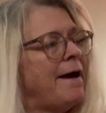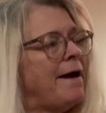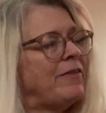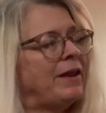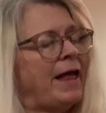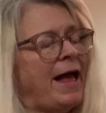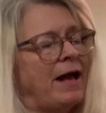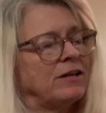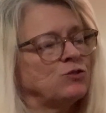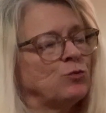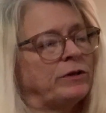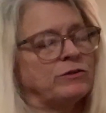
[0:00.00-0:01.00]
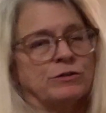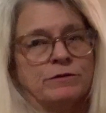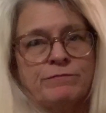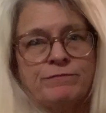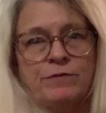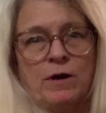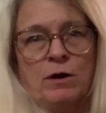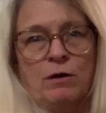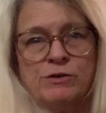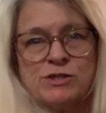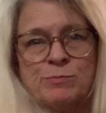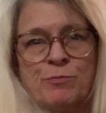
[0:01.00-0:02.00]
And then it has winter, fall,
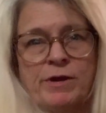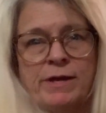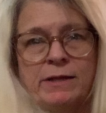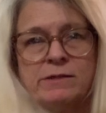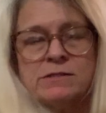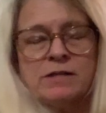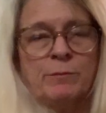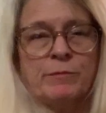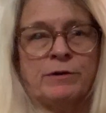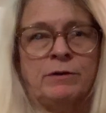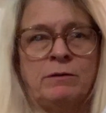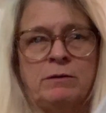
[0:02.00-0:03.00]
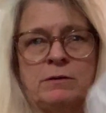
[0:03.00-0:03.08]
spring, and summer.